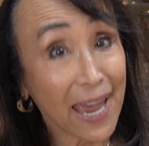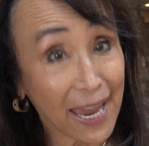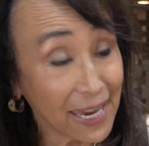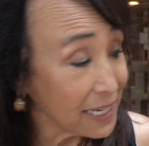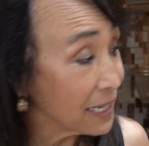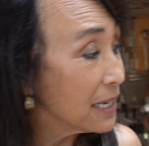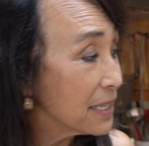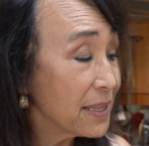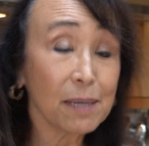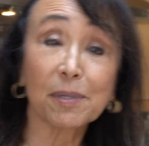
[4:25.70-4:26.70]
egg
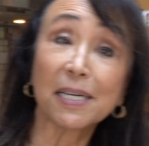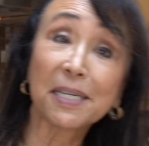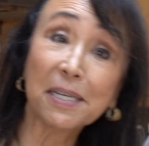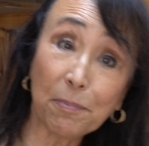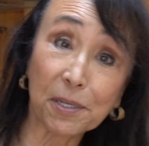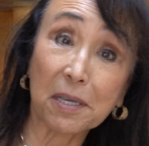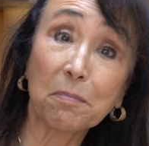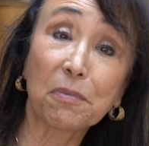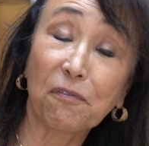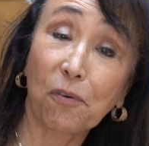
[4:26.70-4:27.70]
that I'm going to dip it
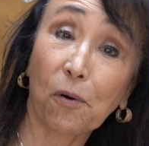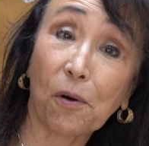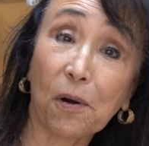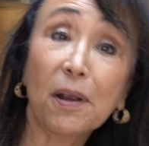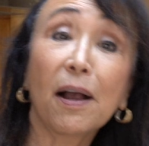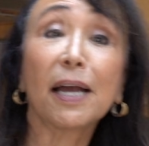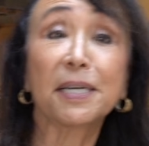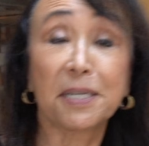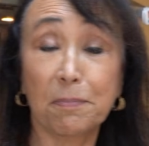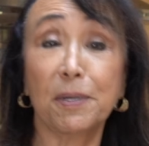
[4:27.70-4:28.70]
in before I
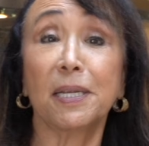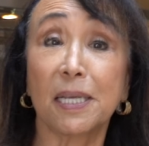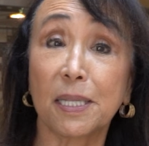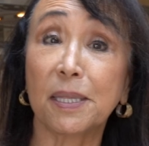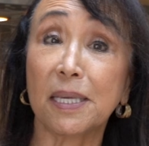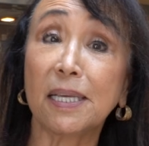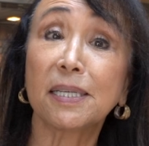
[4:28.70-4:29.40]
dip it in the